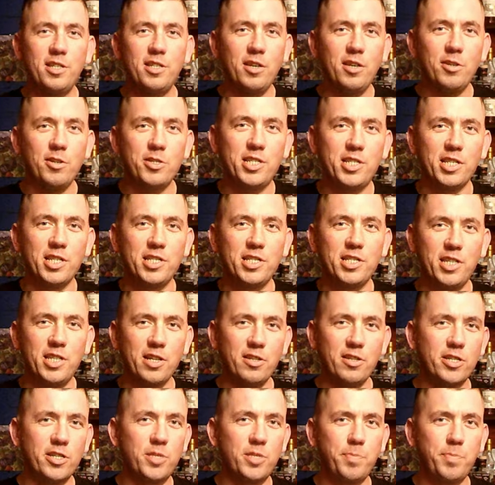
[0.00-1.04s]
those
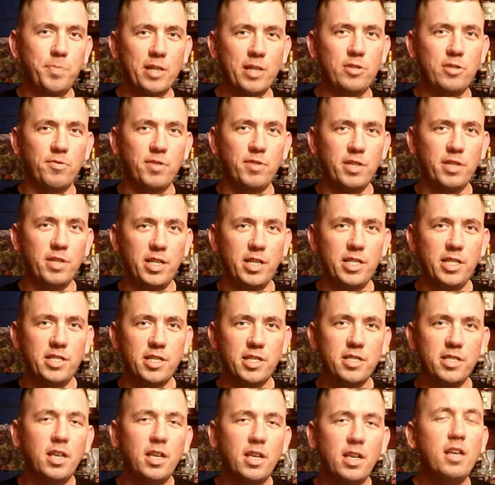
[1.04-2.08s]
distillers special
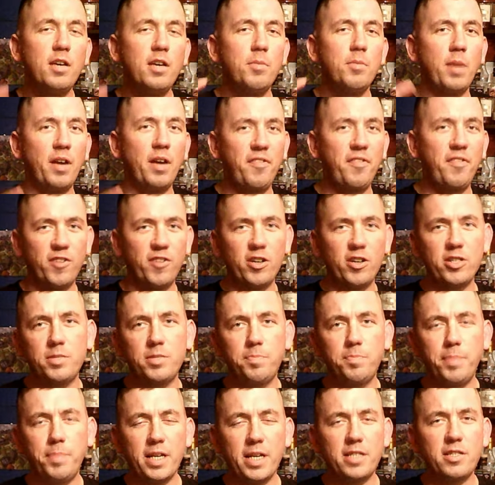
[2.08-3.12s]
releases, my first
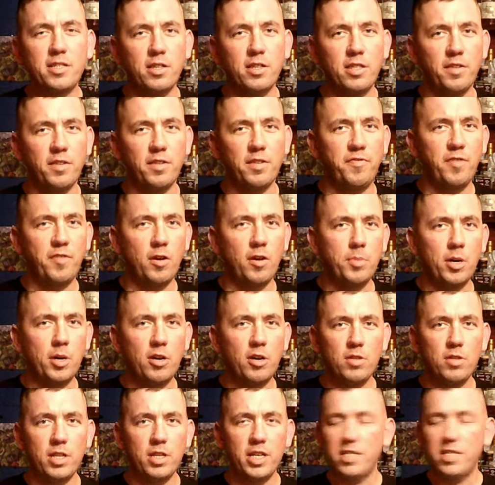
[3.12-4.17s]
picks on the
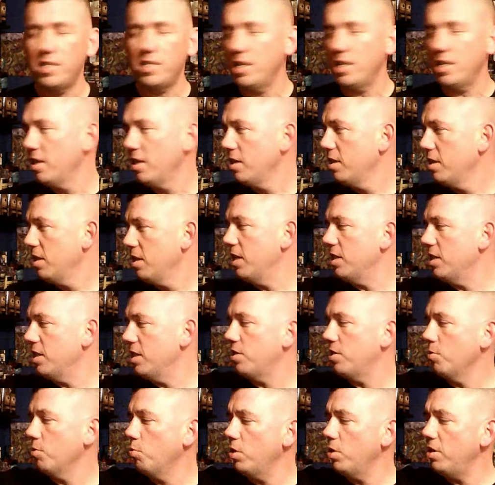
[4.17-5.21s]
FOMO list is
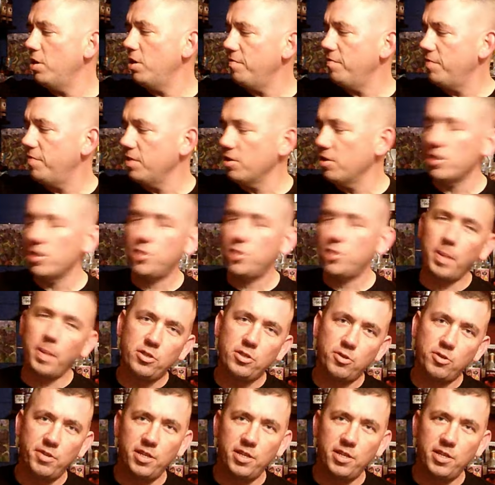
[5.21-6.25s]
the Woodinville
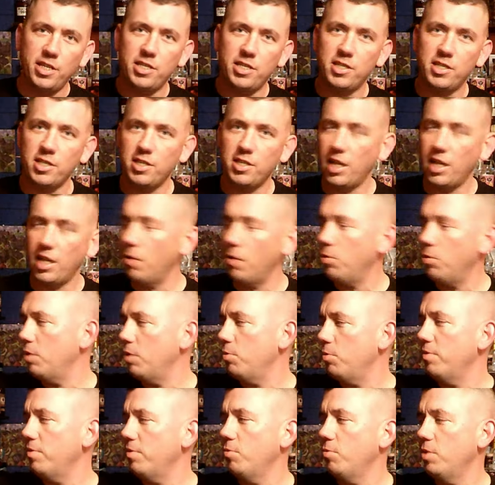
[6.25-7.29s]
special releases that I went
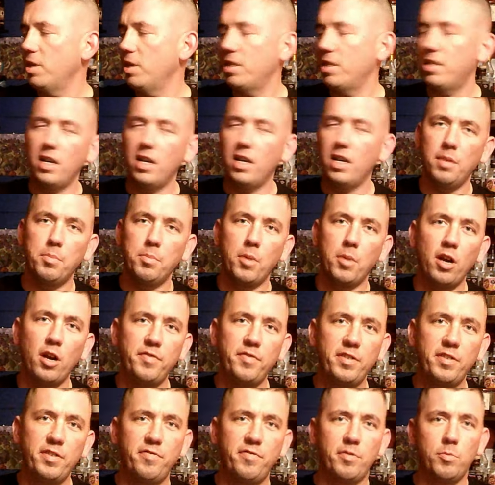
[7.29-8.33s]
with
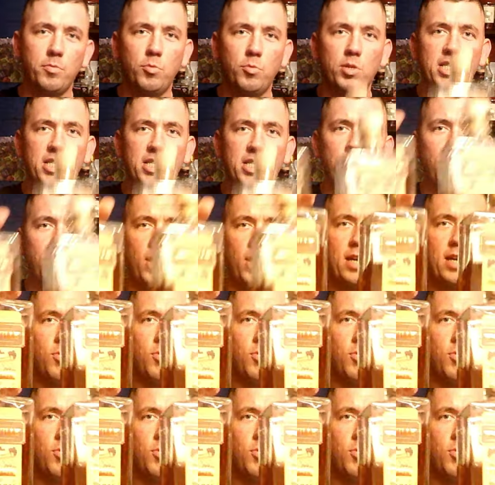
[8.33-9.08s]
Marvin from Whiskey Wine